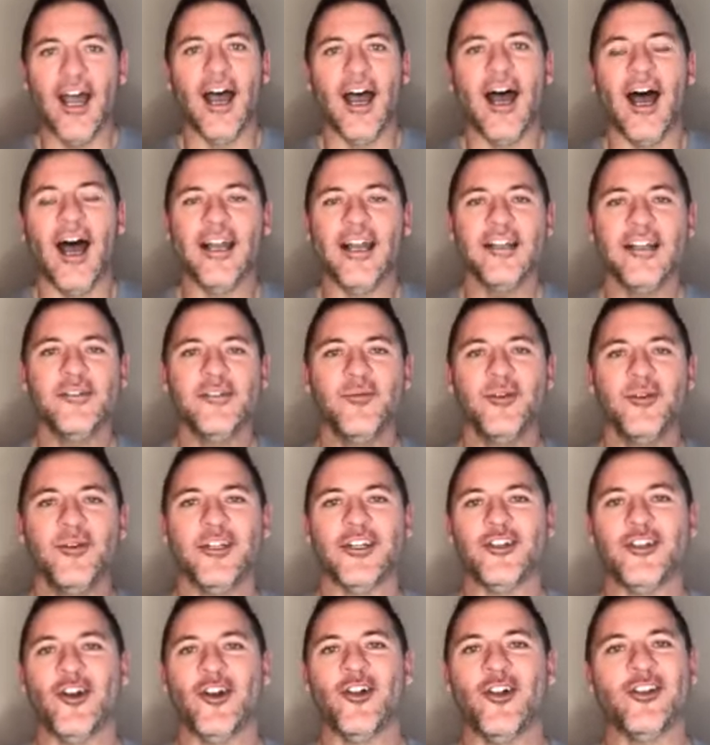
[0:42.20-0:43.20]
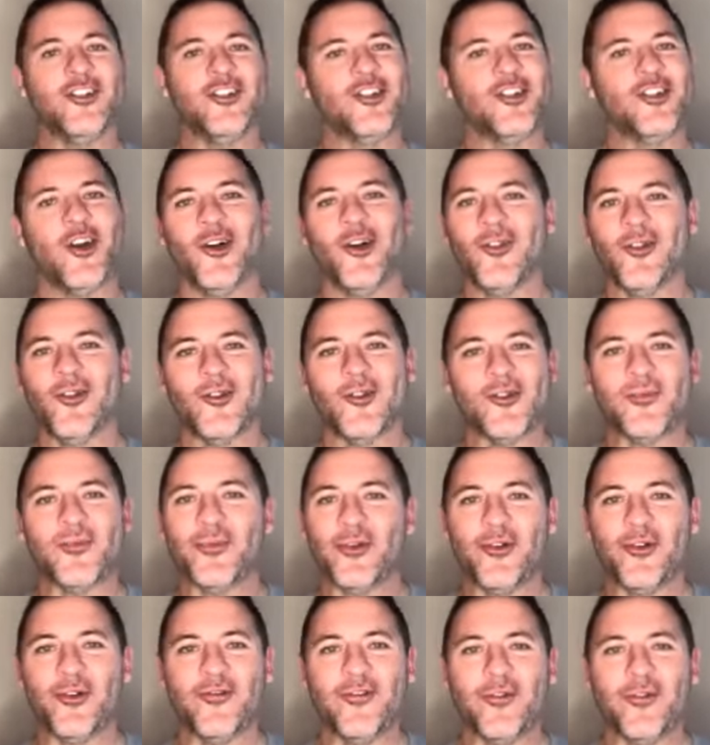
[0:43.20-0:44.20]
I just want to acknowledge all those
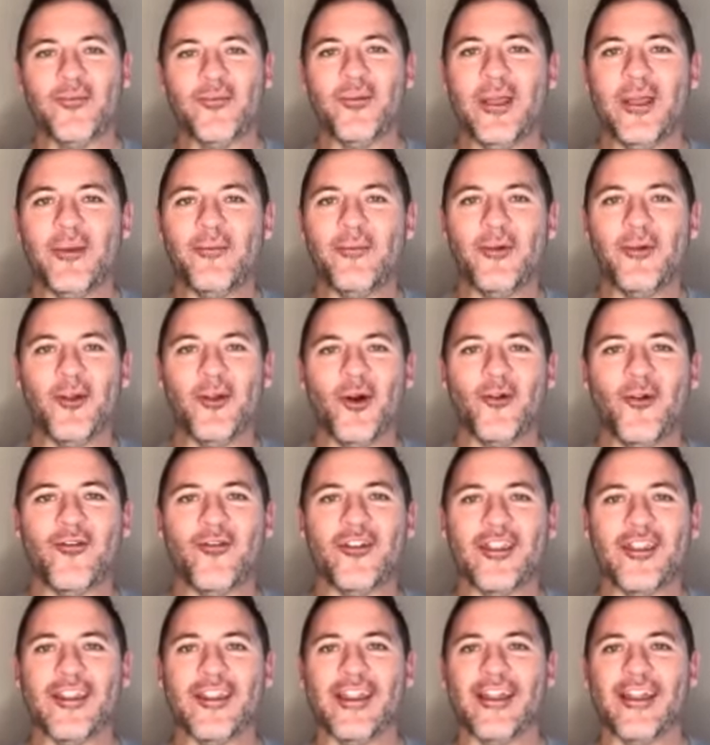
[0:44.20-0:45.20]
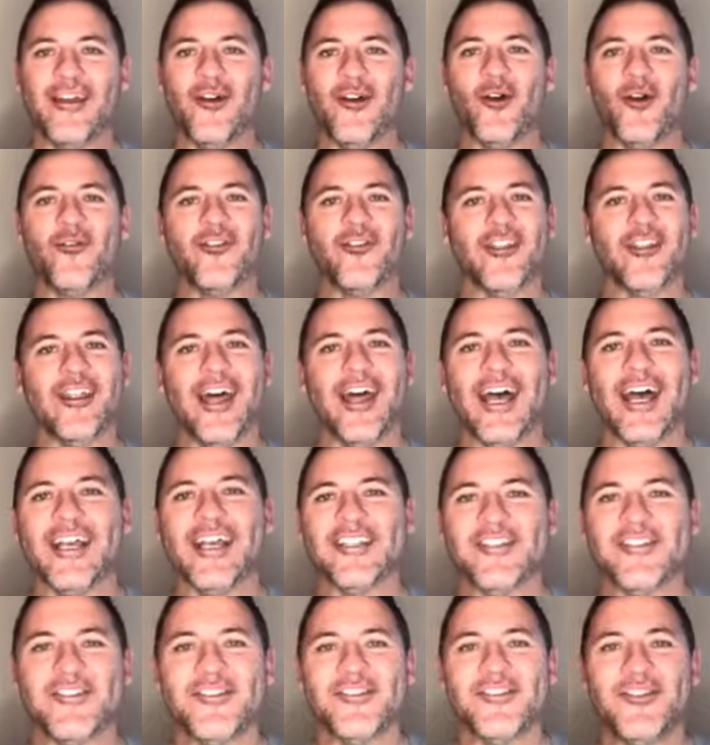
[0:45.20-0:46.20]
Pruvit people over the
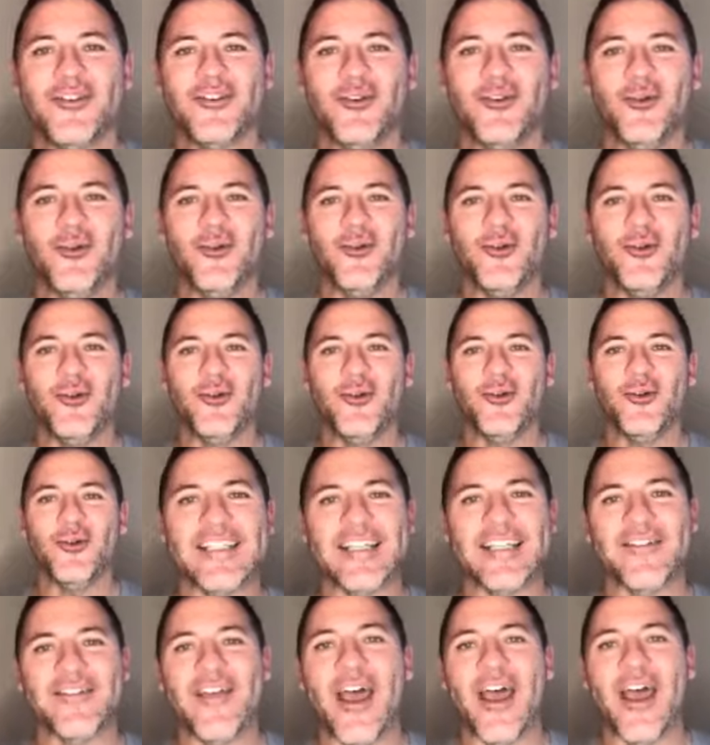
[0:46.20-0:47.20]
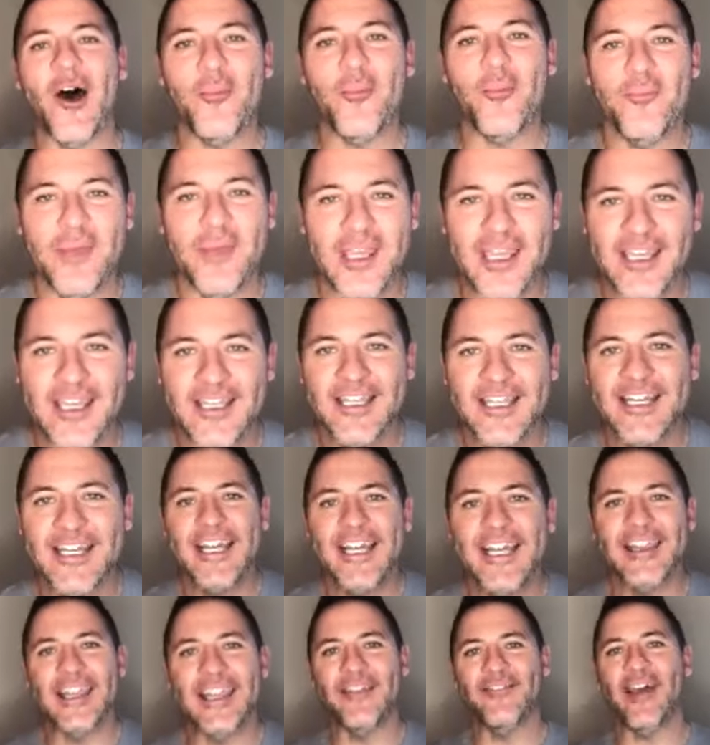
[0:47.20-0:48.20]
last 2 weeks that have helped me.
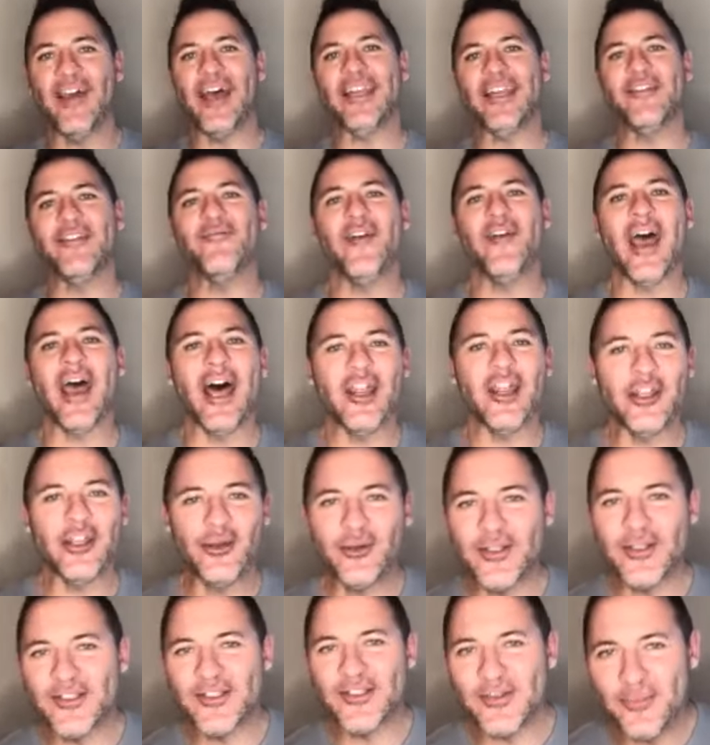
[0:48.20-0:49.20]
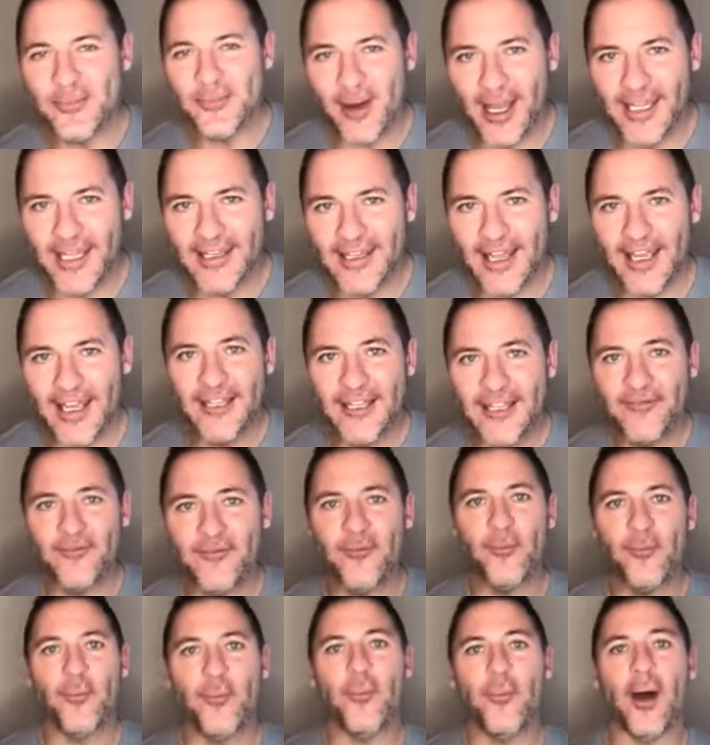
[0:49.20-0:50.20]
They've added value into my life
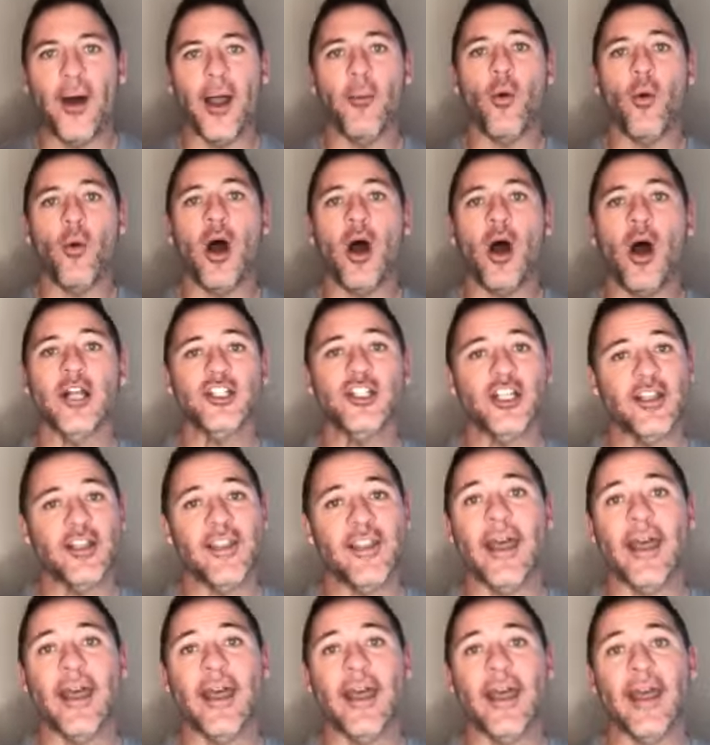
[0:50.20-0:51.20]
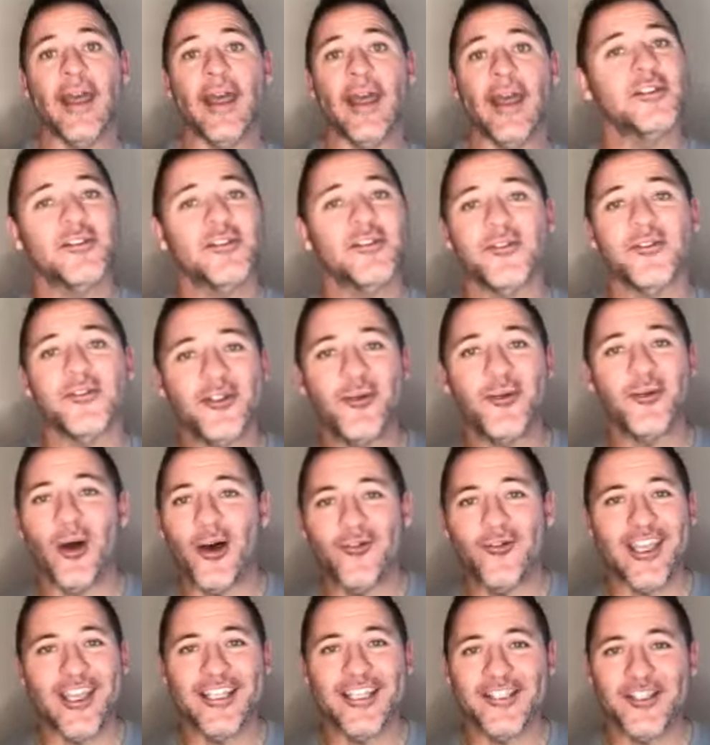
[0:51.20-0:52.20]
by watching them hustle the 12
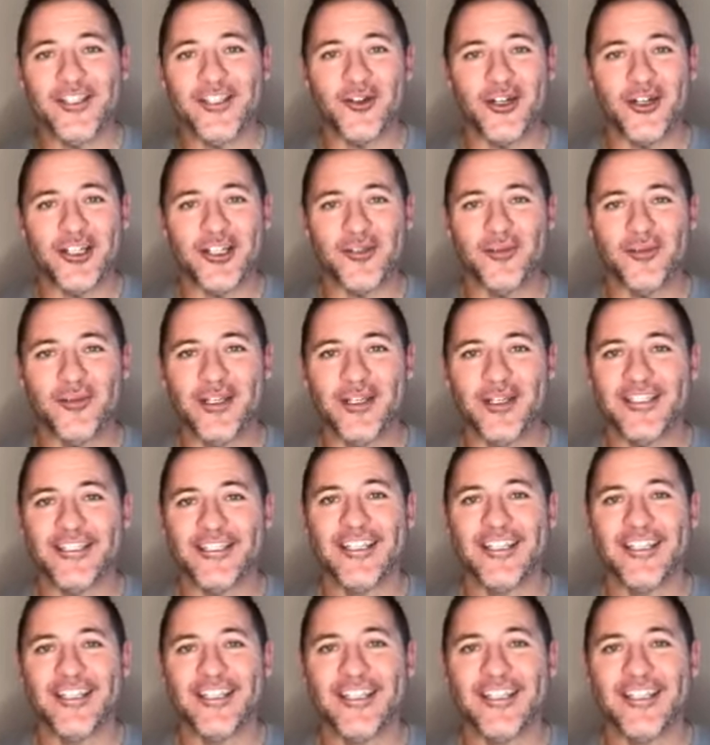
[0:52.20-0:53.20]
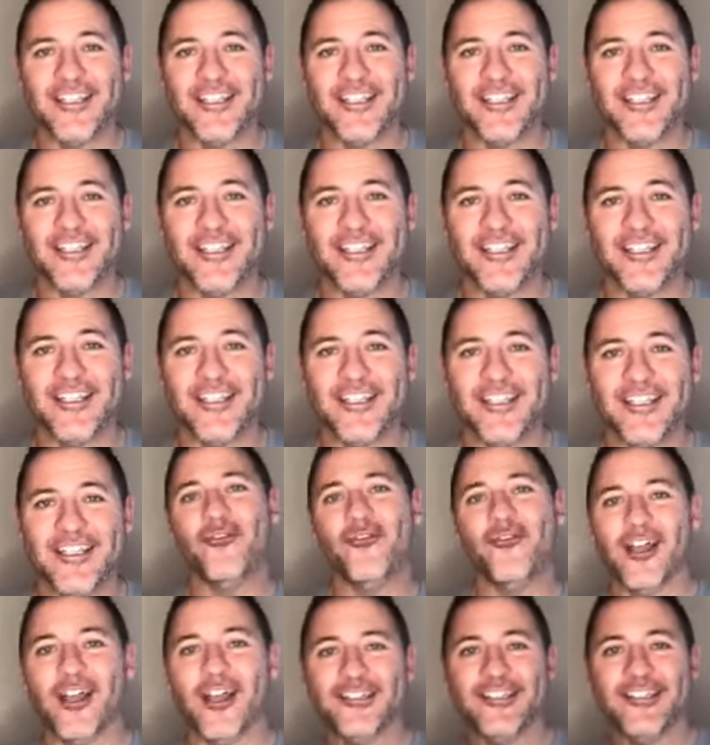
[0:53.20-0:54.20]
days of Christmas,
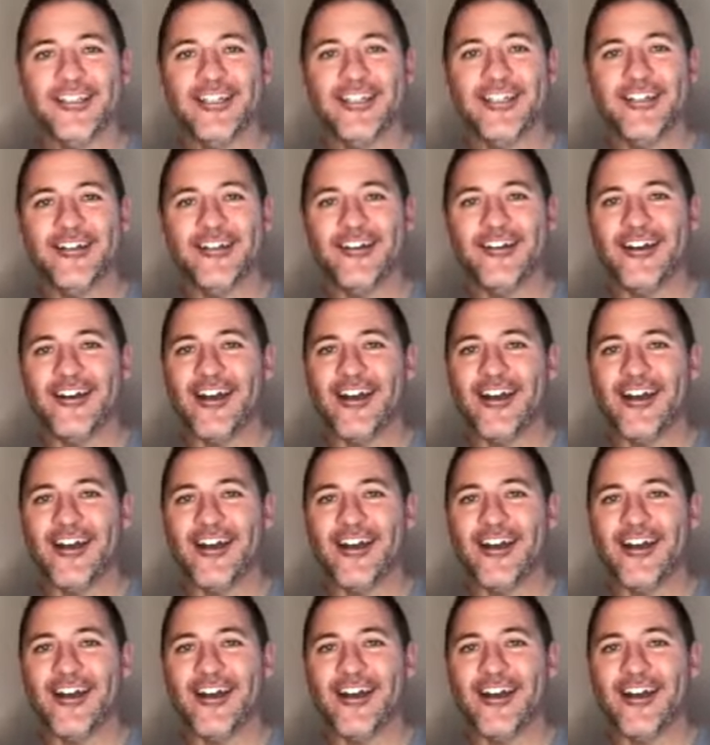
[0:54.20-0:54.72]
flexing your